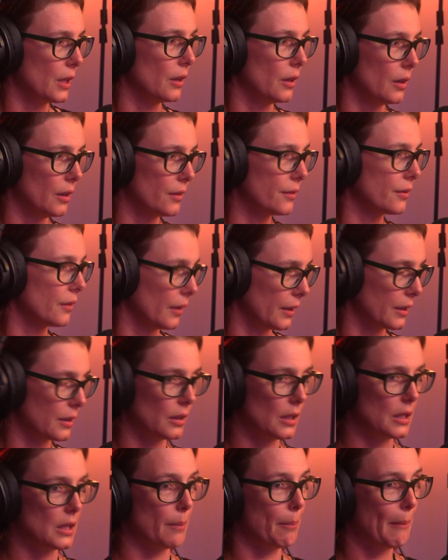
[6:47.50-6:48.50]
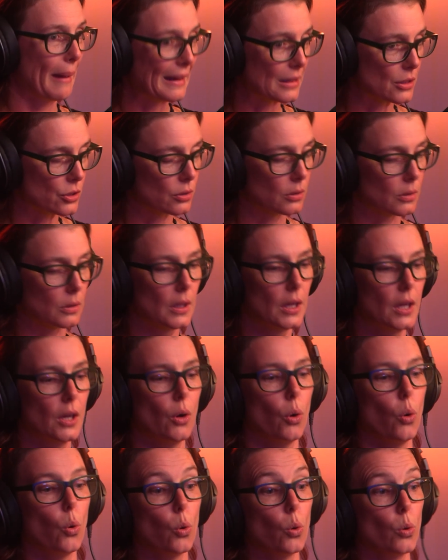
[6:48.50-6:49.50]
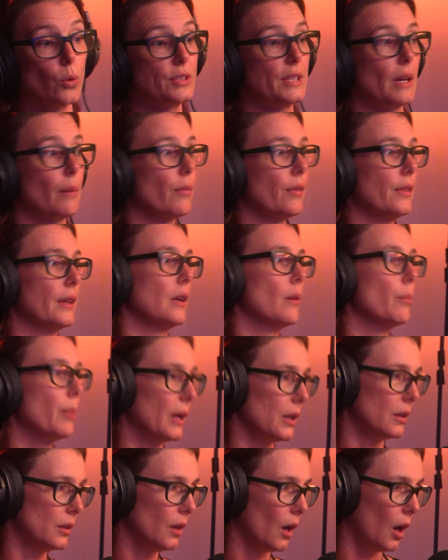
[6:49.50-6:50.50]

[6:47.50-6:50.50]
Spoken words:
earth, like in the mantle, or something a bit